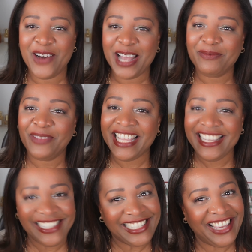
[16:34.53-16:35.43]
But
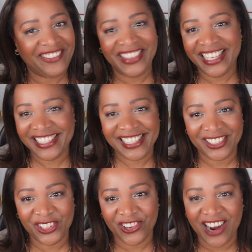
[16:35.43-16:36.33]
please give this
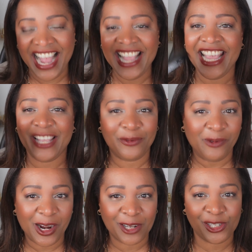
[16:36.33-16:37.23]
a try. It
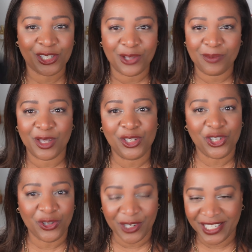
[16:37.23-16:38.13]
works on
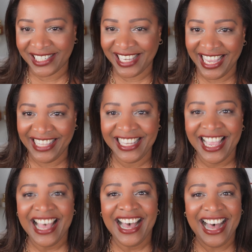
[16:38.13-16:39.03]
mature skin
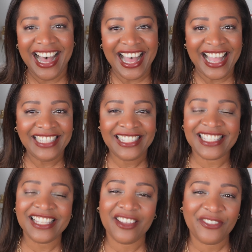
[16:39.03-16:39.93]
and
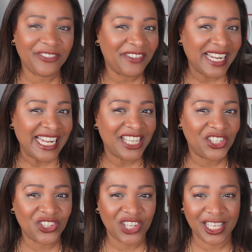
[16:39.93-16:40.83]
the
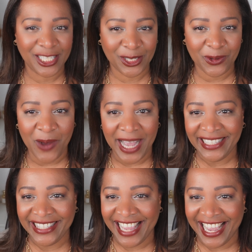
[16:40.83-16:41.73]
finish is
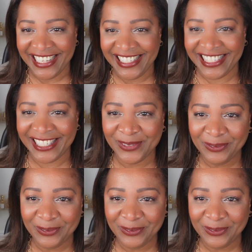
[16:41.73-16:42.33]
quite nice.